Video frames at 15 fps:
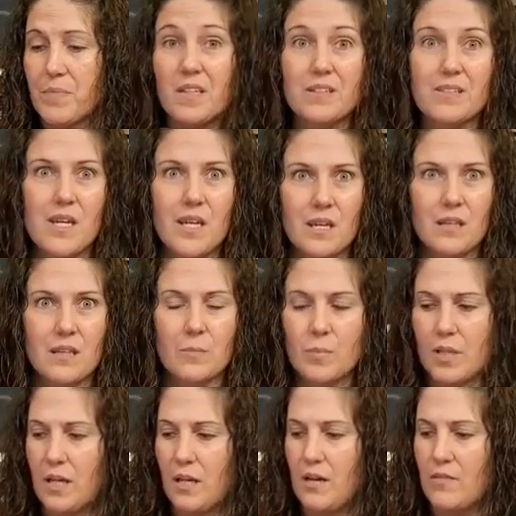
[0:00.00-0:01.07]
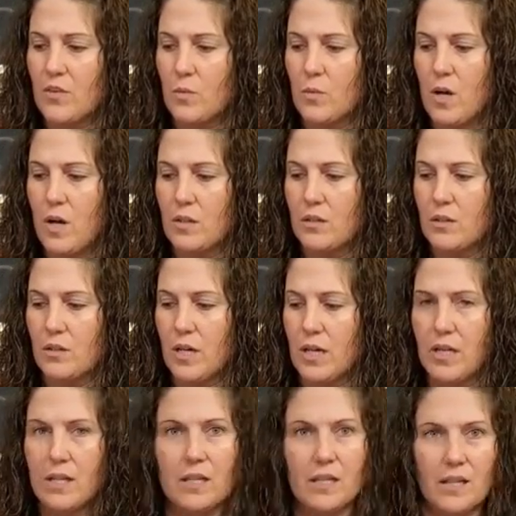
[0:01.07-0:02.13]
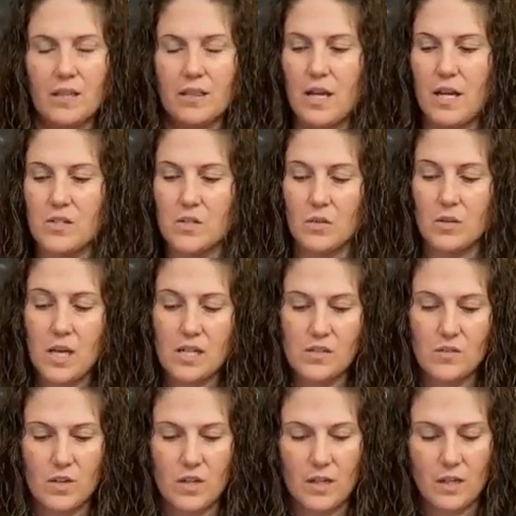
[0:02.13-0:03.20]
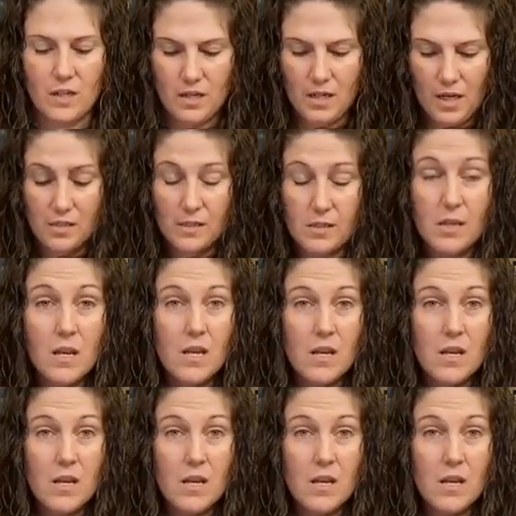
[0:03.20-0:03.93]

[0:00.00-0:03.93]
taking the plate off the wall or anything like that. So that's very nice.